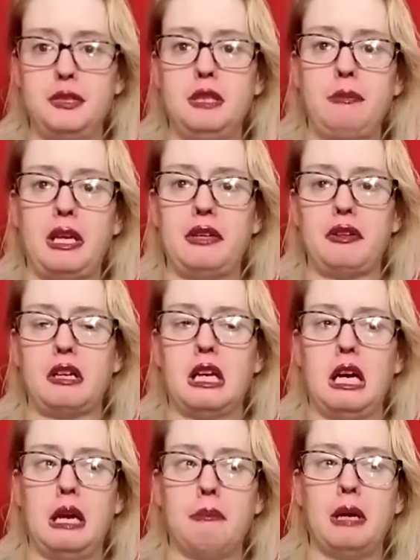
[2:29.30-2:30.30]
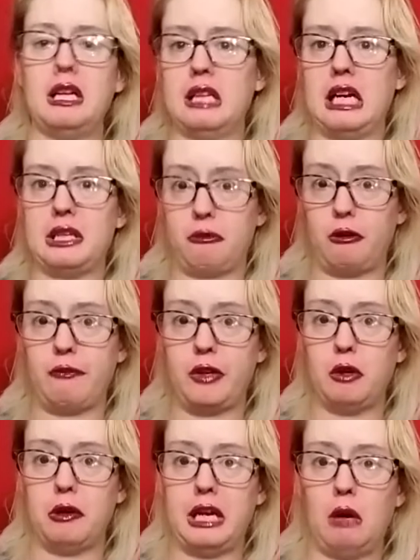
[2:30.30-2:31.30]
basic uh, my last
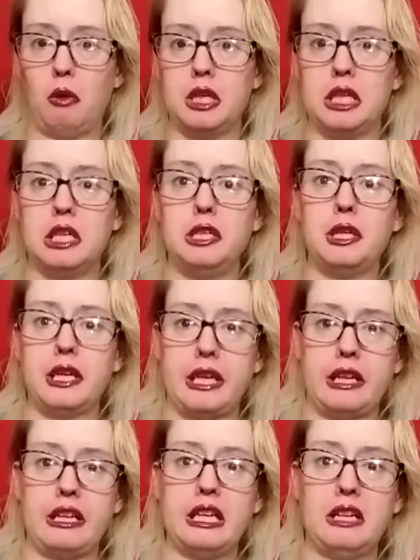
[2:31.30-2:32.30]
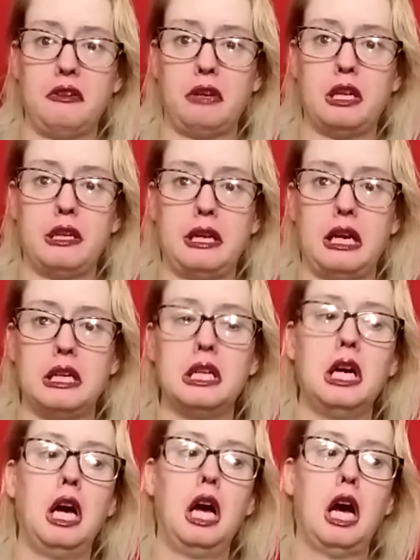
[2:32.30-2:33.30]
review on that one. You can get the inside on that.
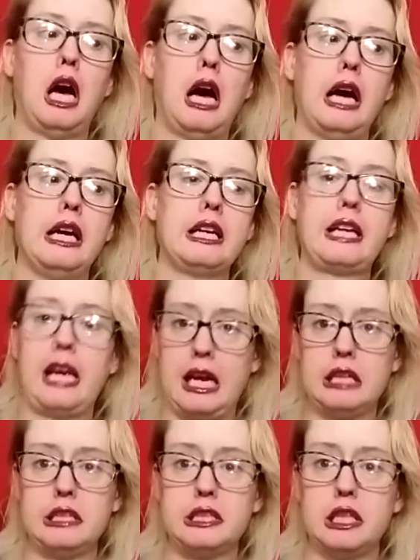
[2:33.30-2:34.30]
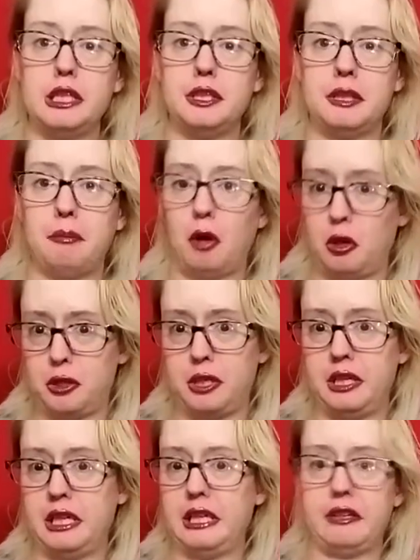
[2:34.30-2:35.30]
I can tell you The
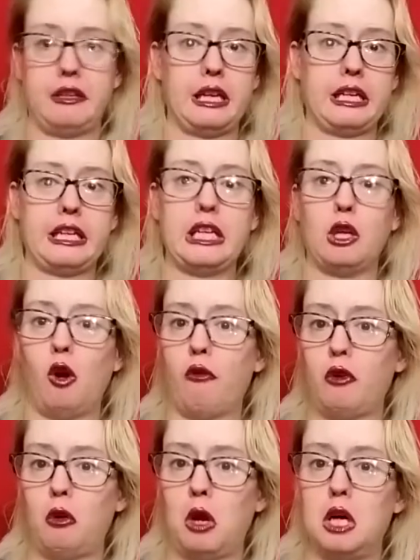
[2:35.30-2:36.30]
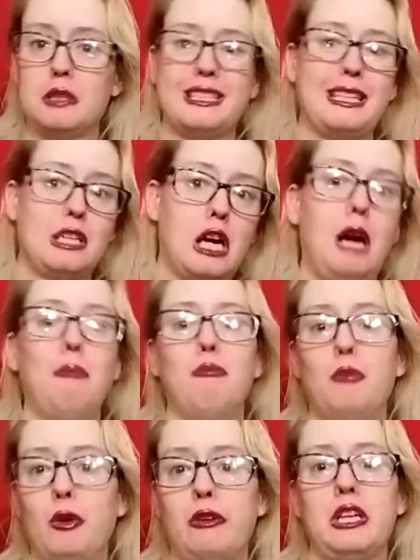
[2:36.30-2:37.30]
Martian is like the overall the top
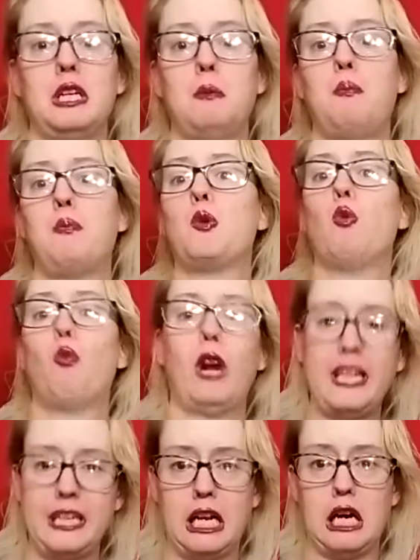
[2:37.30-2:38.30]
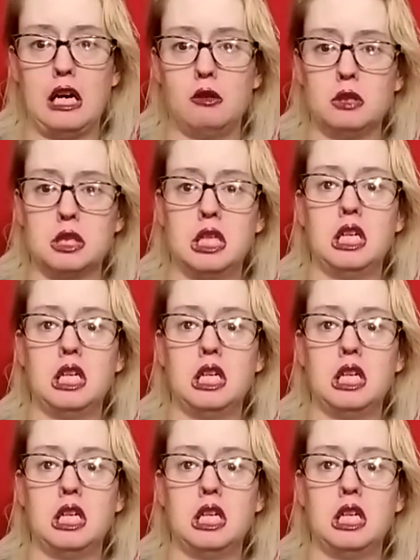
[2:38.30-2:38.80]
movie right now.